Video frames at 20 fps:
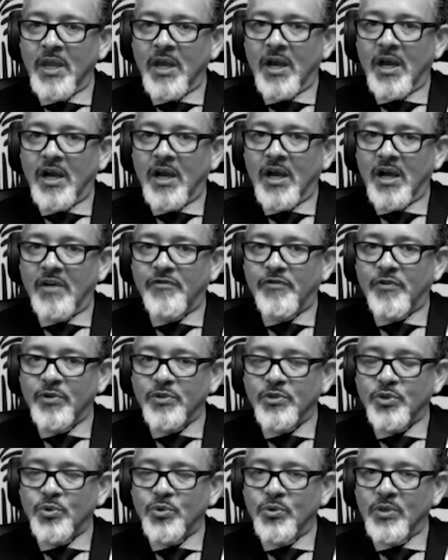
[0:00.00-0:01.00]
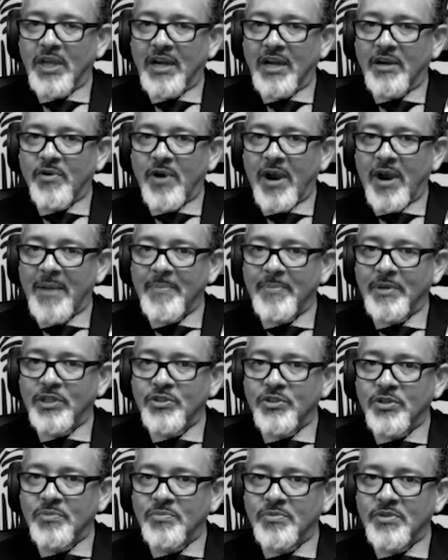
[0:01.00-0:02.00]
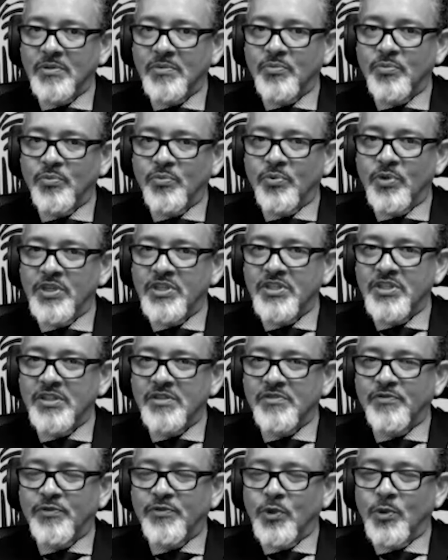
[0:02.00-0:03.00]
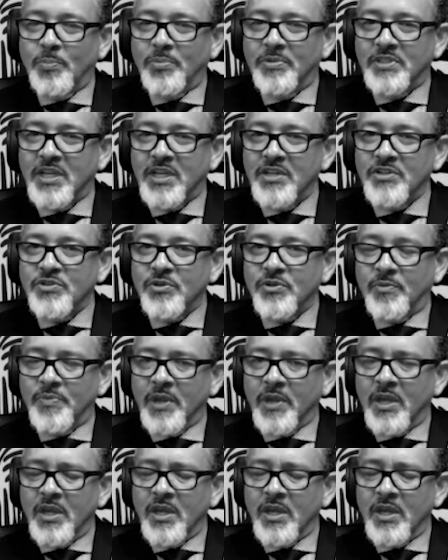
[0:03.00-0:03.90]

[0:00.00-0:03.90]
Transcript: a school like Grambling to reach its full potential.